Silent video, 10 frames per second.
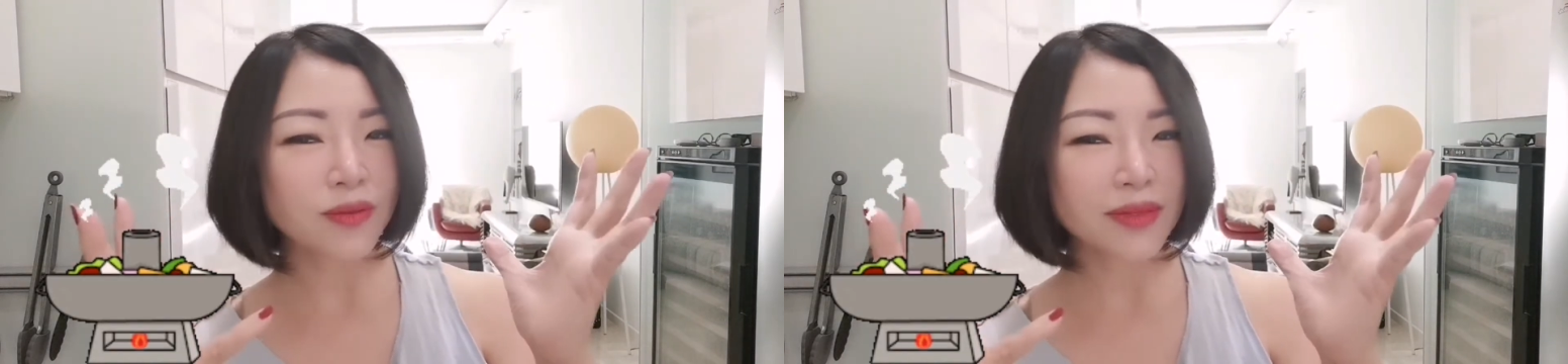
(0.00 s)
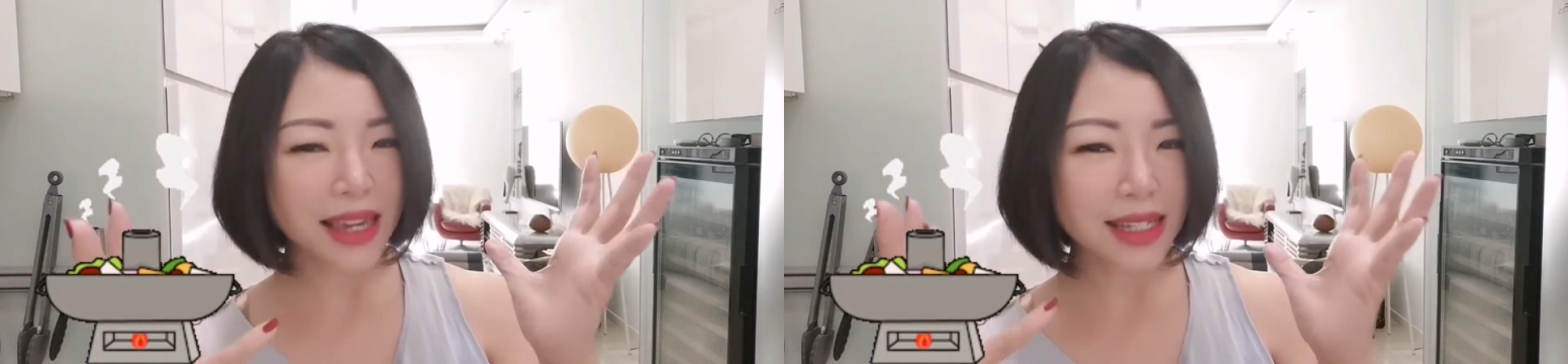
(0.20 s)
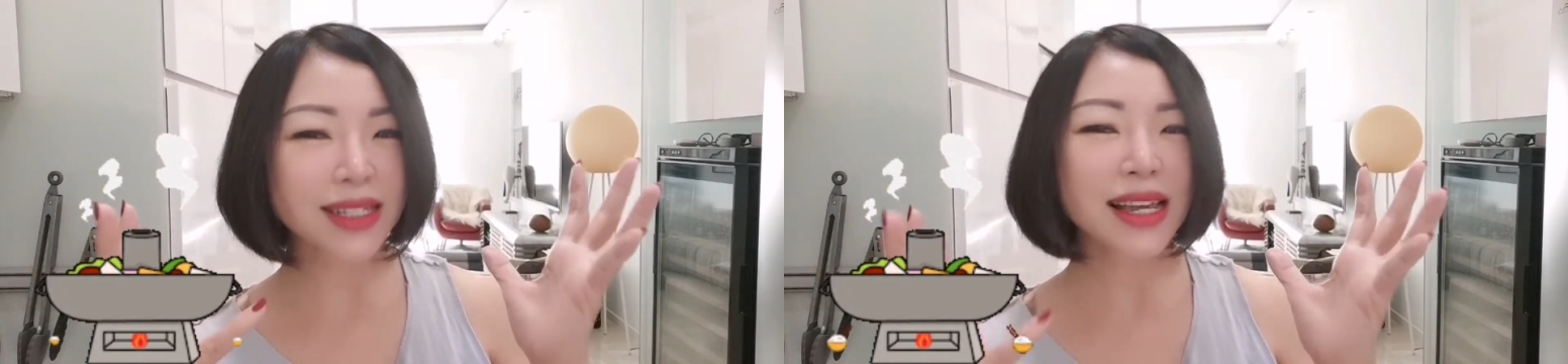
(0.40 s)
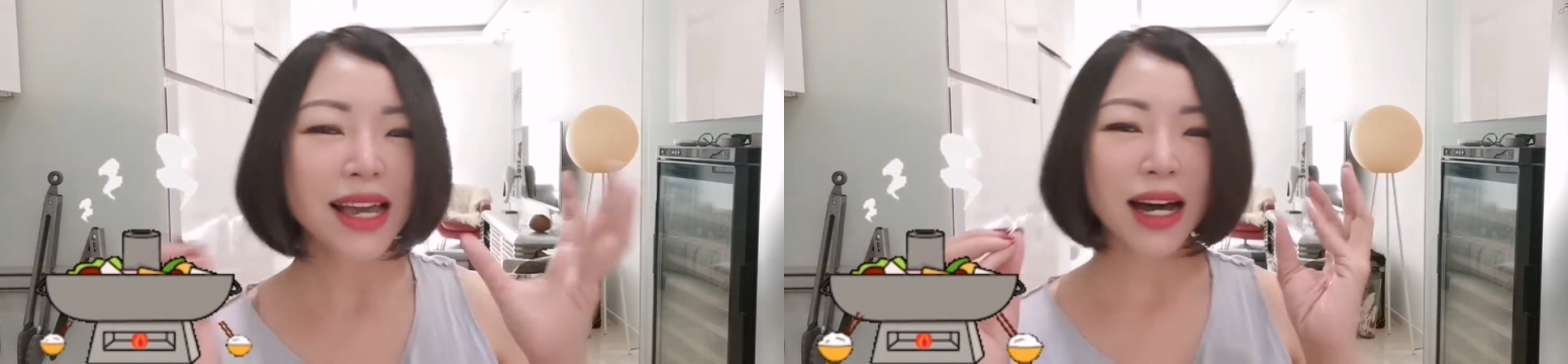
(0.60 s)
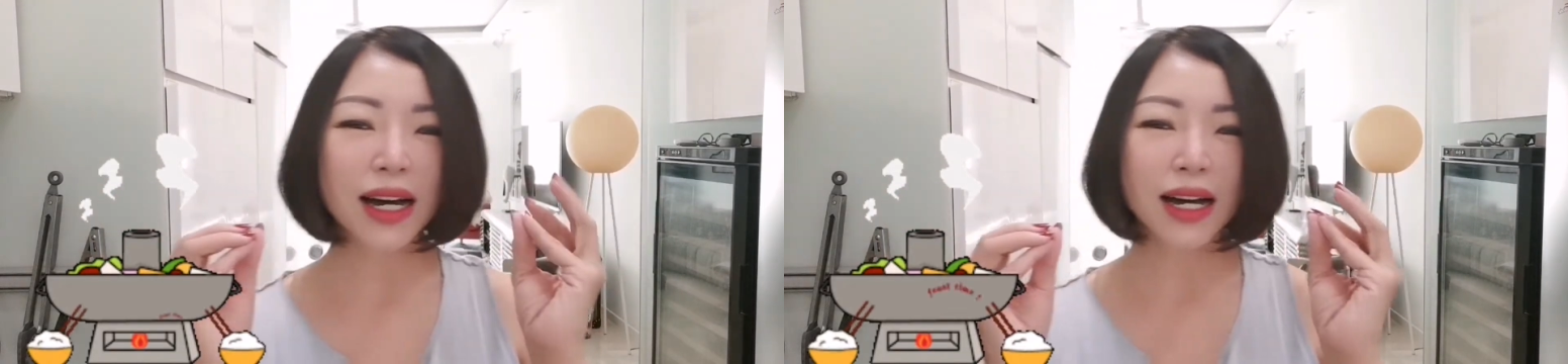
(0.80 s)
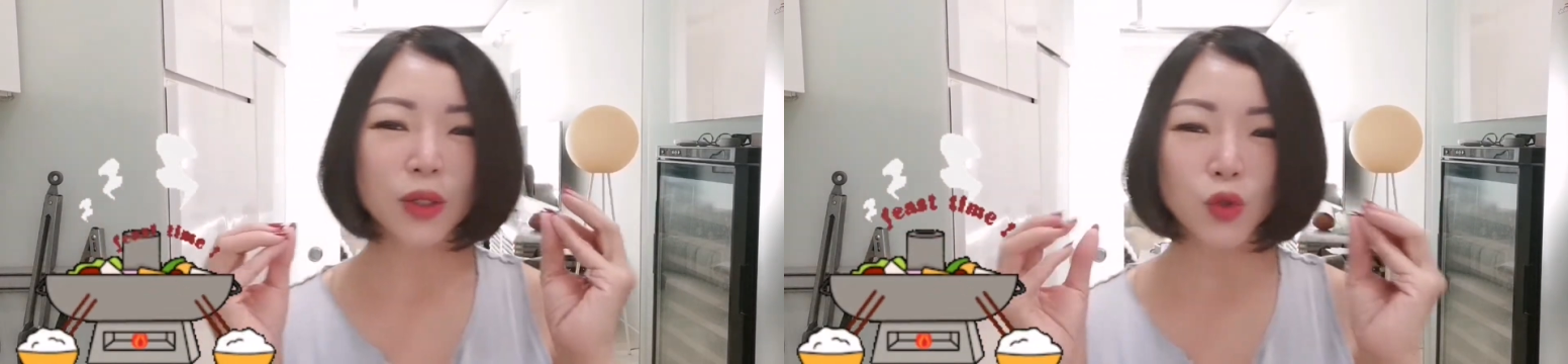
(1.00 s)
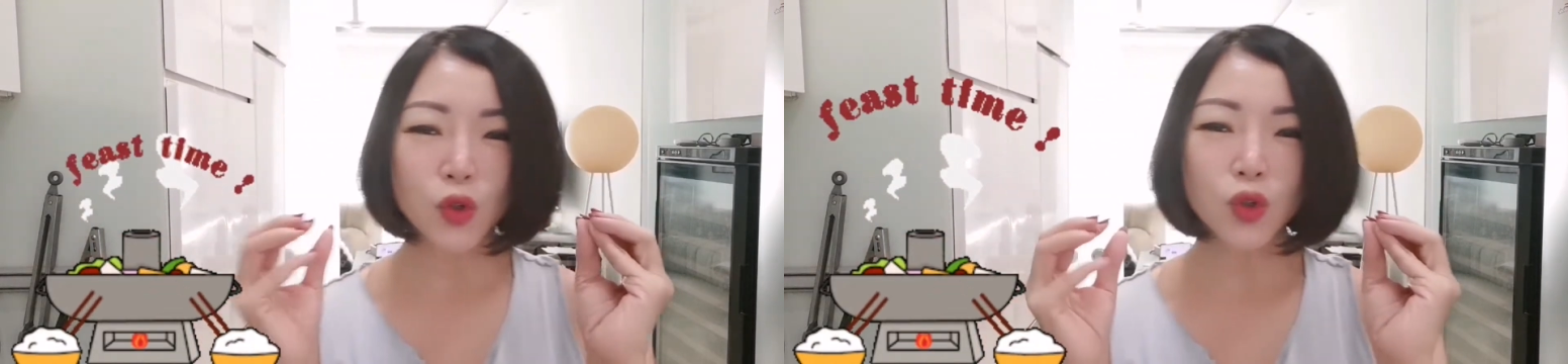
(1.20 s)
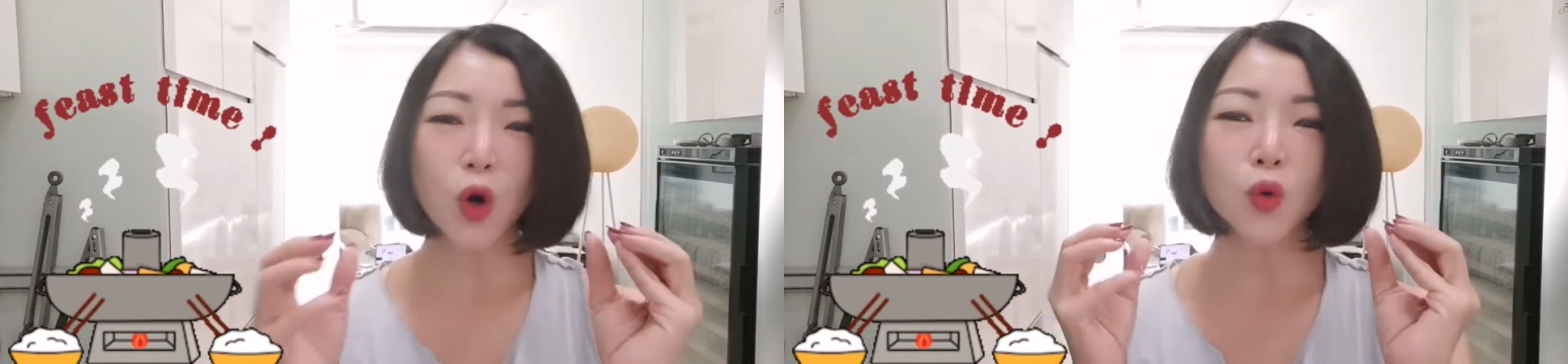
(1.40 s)
Yes, uh, yu
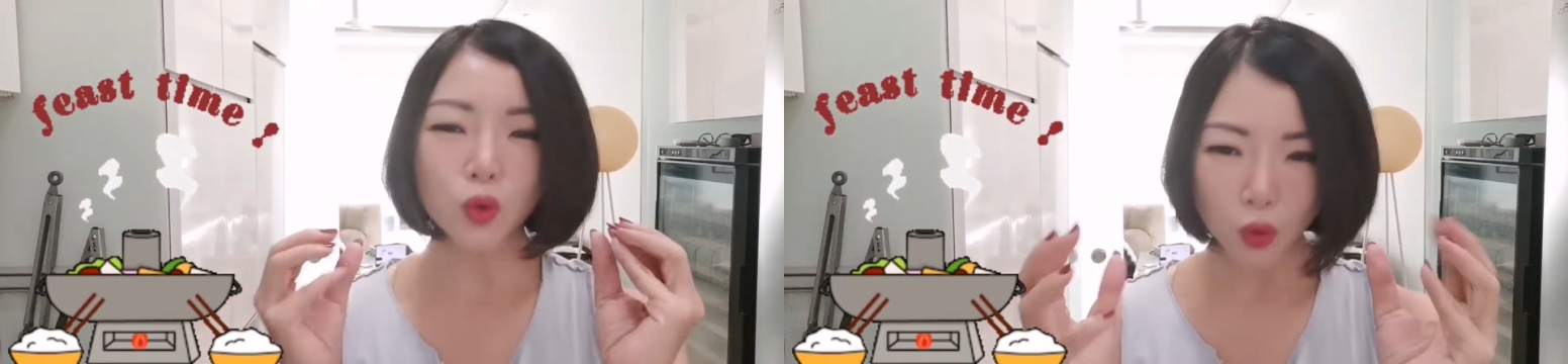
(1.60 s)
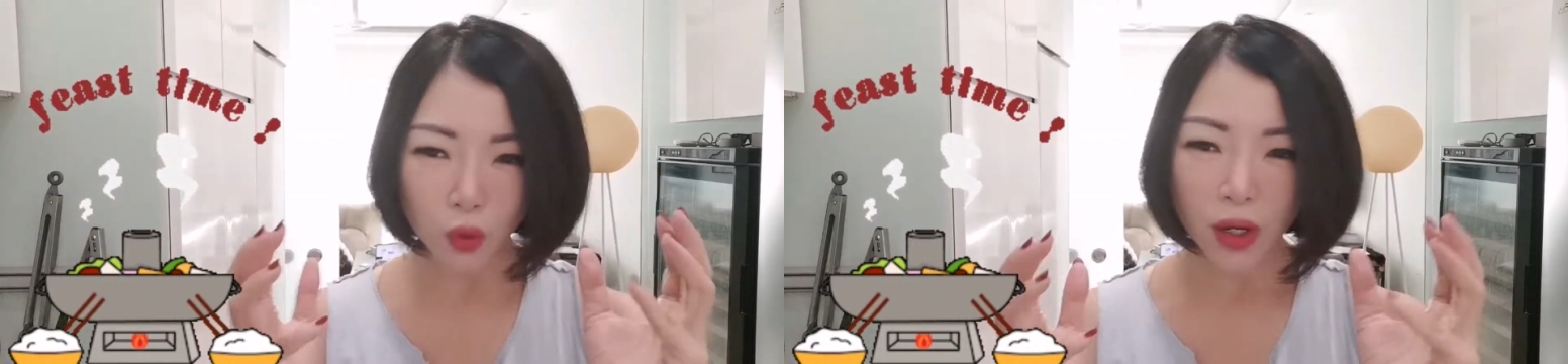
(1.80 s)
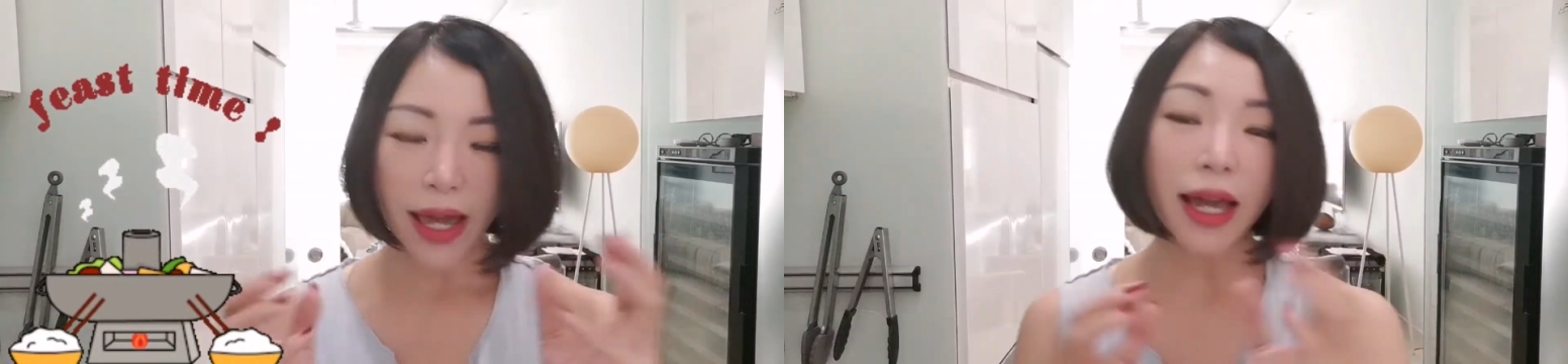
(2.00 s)
tou lu,